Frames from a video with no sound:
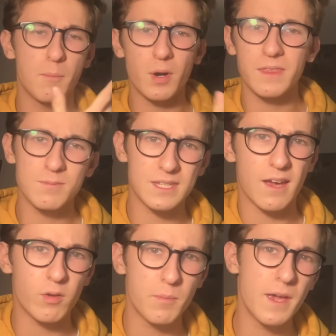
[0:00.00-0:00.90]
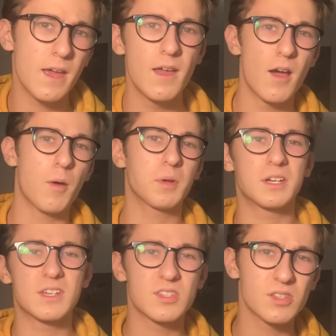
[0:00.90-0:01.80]
break them down a bit, I'm going
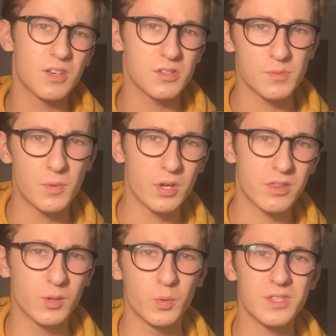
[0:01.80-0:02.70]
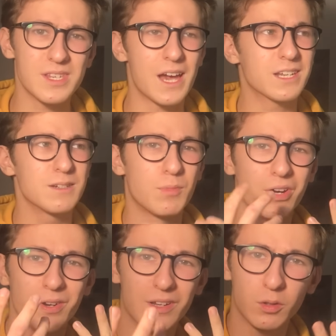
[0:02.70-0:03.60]
to discuss my thoughts, add in
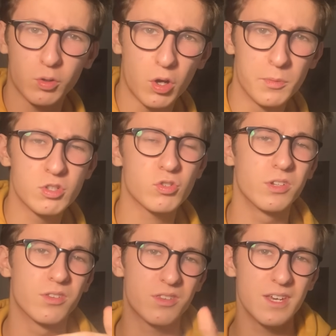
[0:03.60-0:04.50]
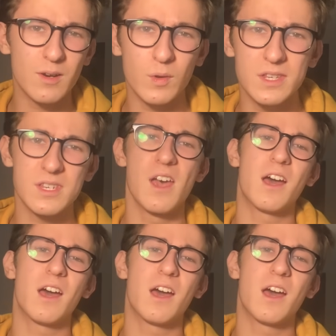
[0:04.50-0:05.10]
my own little commentary and theories,